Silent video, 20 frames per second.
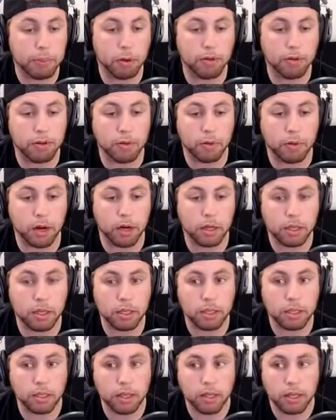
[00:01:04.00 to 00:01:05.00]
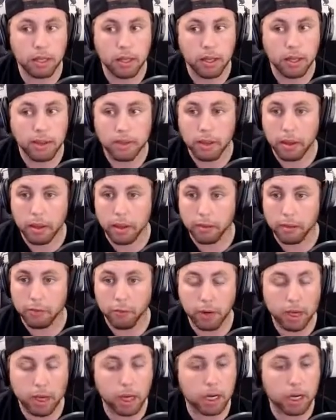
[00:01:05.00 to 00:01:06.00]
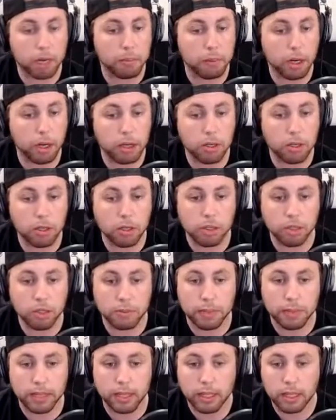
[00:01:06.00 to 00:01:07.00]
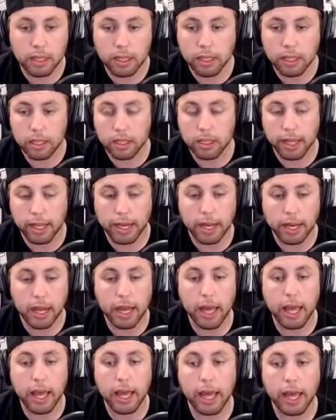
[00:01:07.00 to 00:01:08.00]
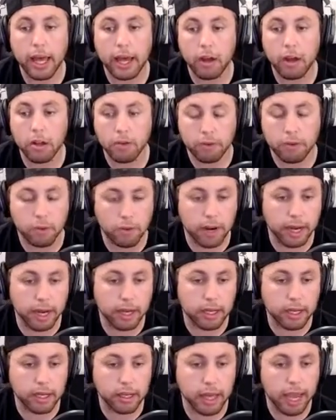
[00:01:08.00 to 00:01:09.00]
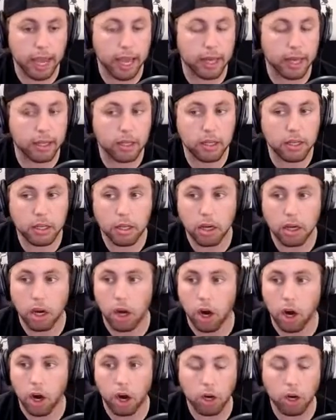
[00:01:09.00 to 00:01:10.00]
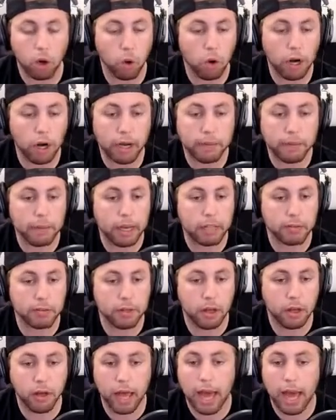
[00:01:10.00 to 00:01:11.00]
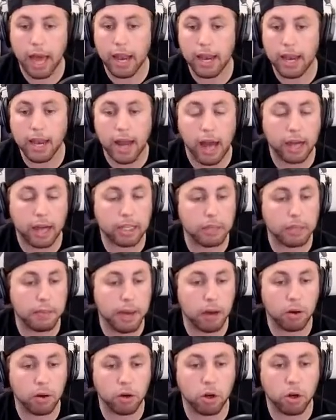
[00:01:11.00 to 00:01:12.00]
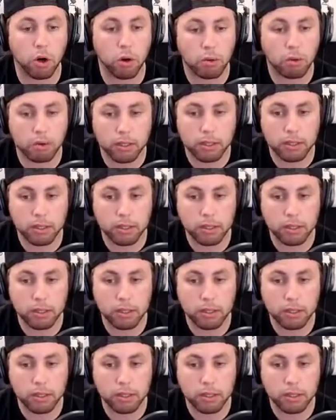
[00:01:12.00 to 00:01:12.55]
proven wrong. Freaking Kamaru Usman laid a hell of a right hand on Jorge Masvidal and knocked him out cold.